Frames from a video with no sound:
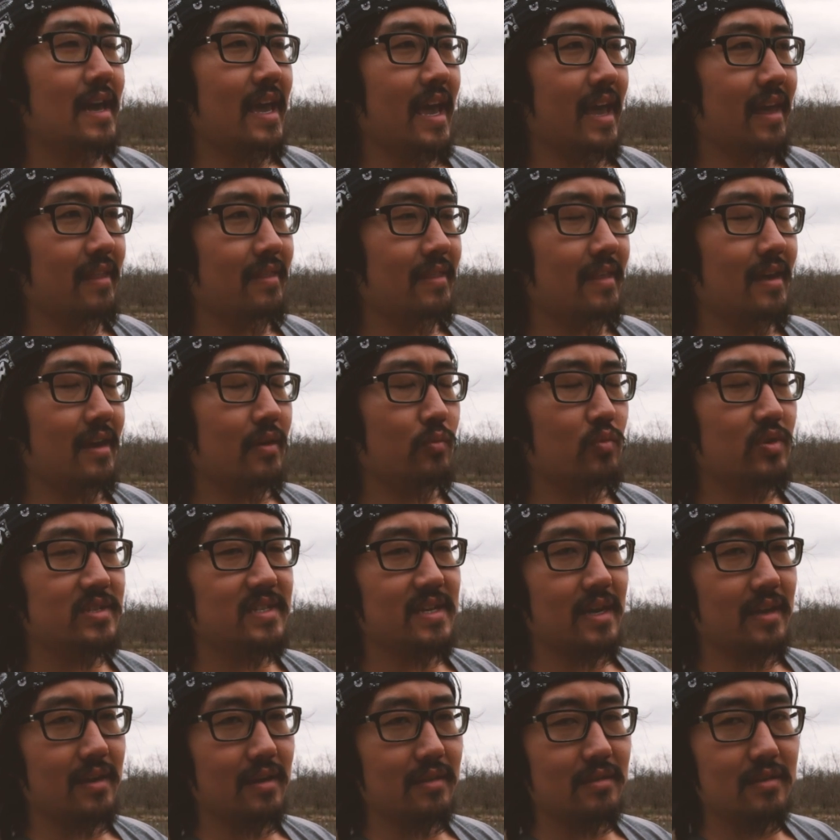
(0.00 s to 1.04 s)
And then once
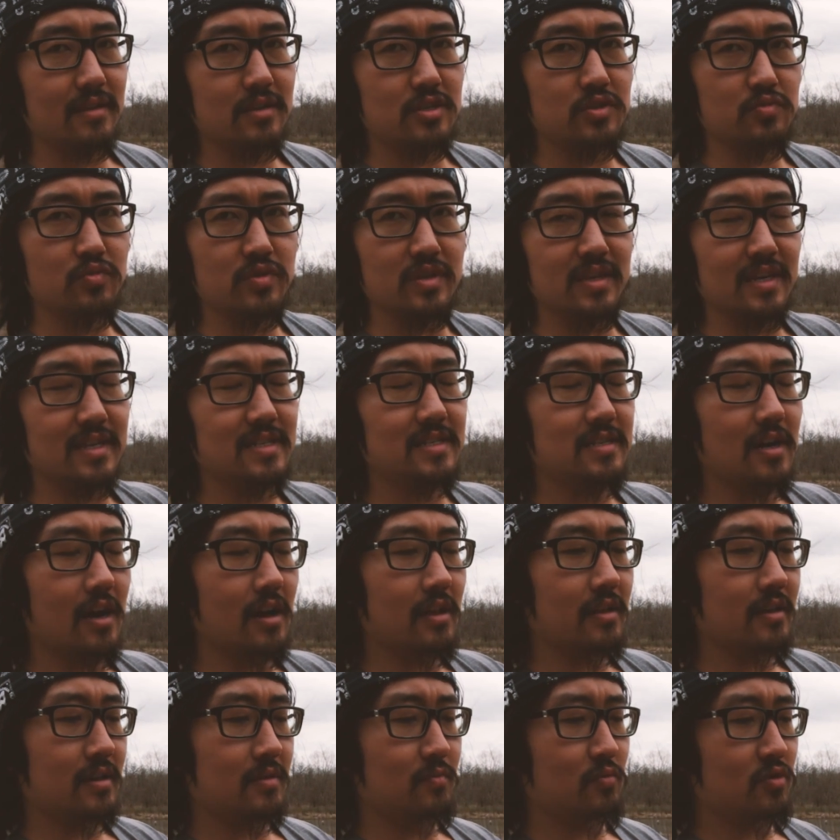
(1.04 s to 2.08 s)
I get this really
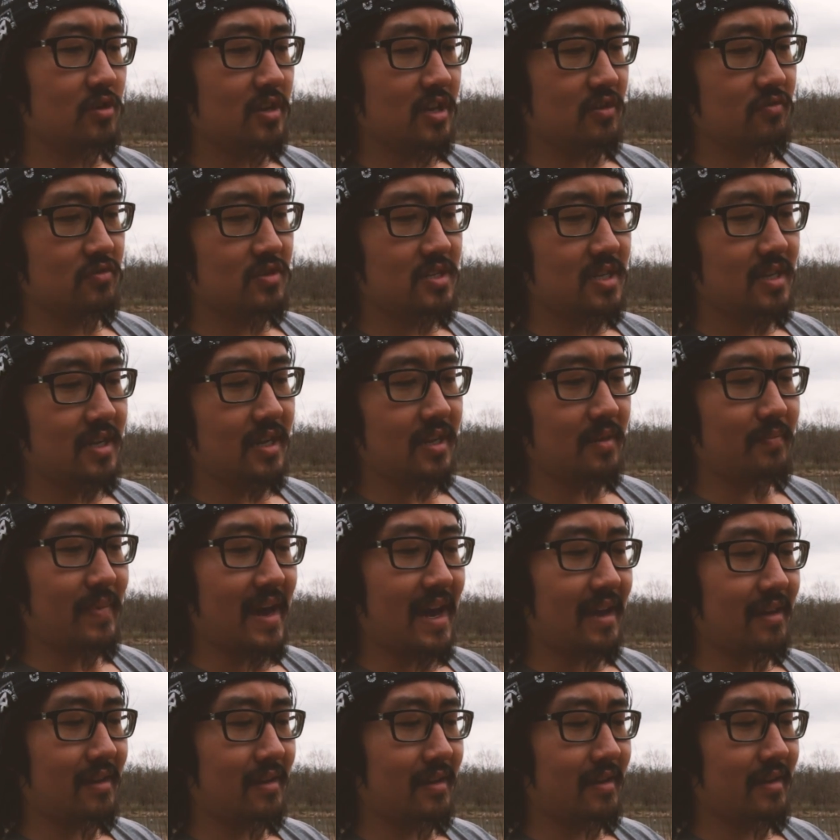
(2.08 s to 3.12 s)
solid morning routine
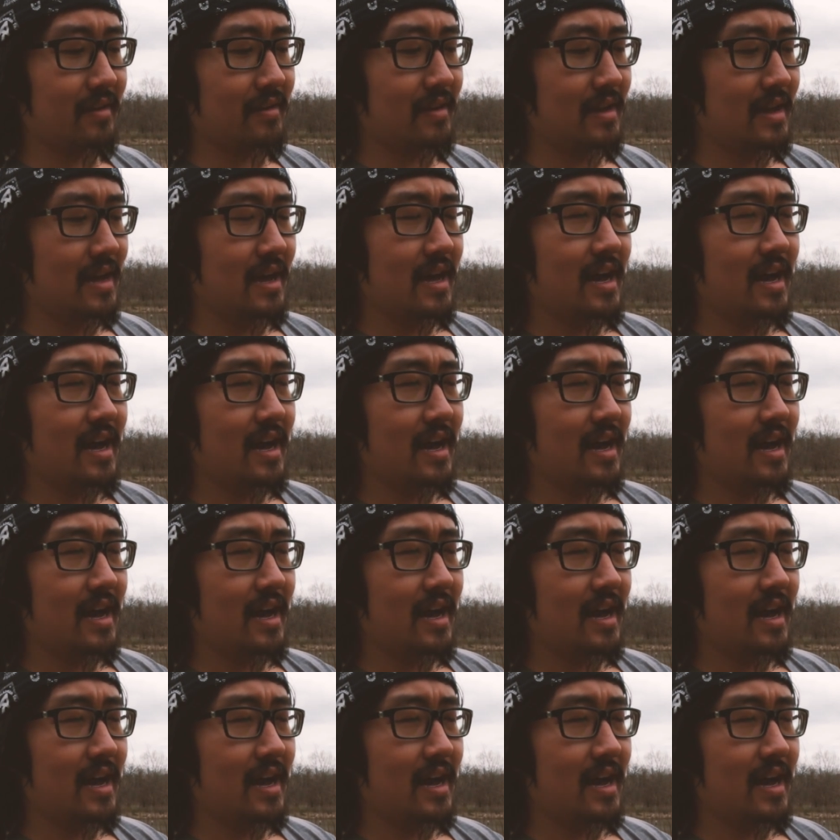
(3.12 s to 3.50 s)
back in,